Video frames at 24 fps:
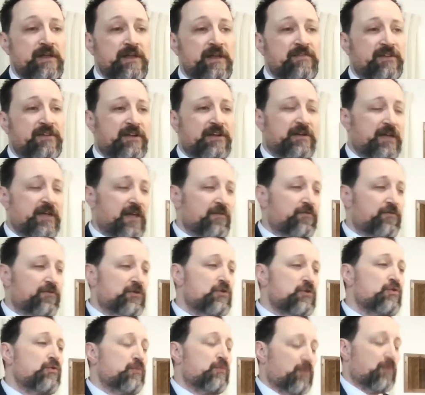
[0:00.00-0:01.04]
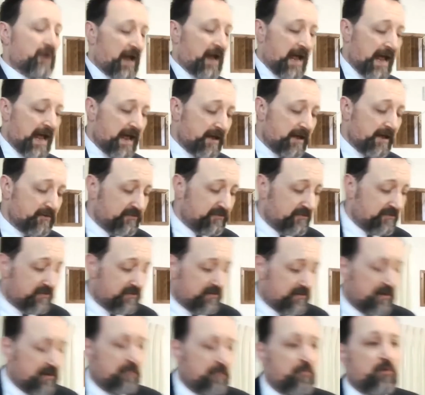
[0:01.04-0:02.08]
If you asked
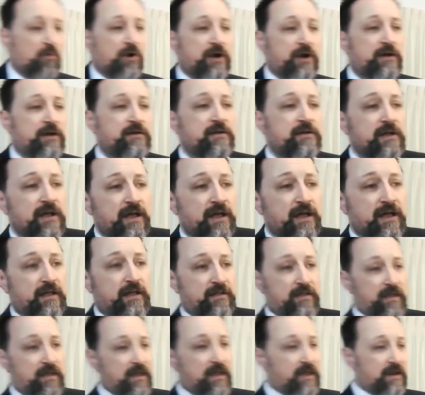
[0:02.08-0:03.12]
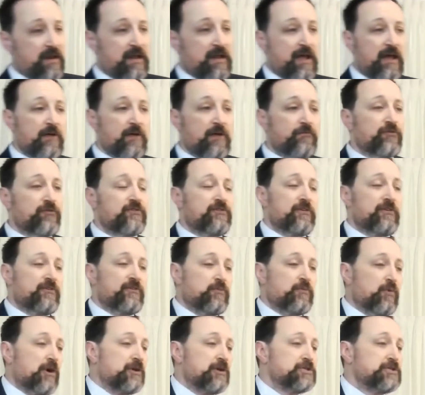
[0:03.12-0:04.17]
someone in Ephesus
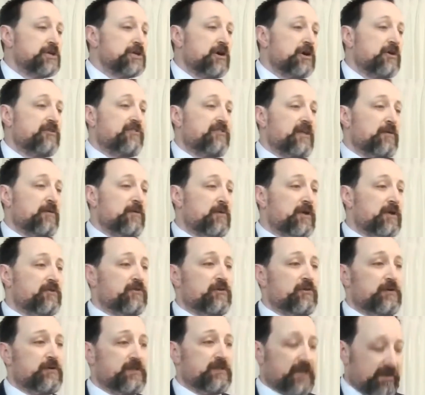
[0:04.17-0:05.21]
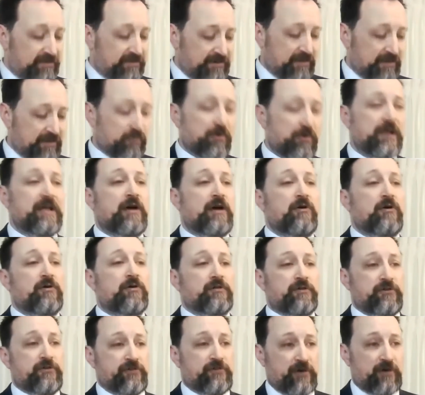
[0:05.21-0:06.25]
what church they went to, and they said, we go to
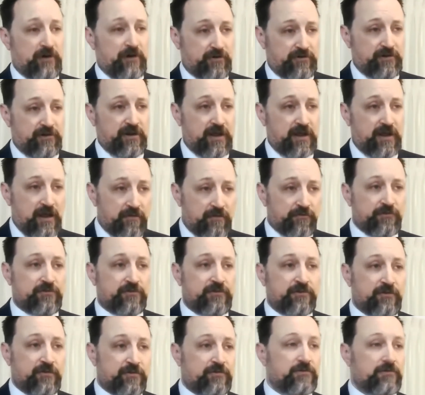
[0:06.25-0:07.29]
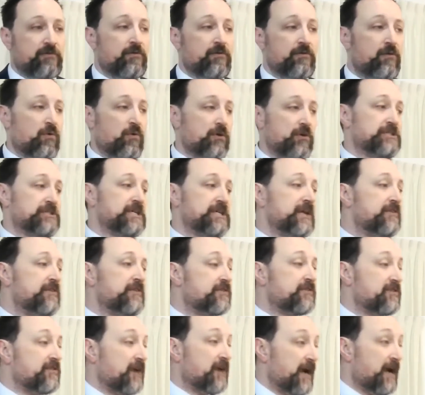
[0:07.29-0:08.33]
the church at Ephesus, the Lord Jesus
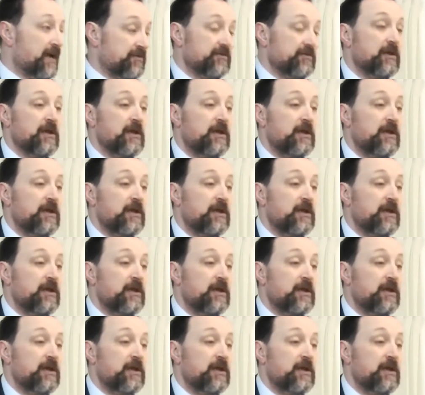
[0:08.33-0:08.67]
Christ.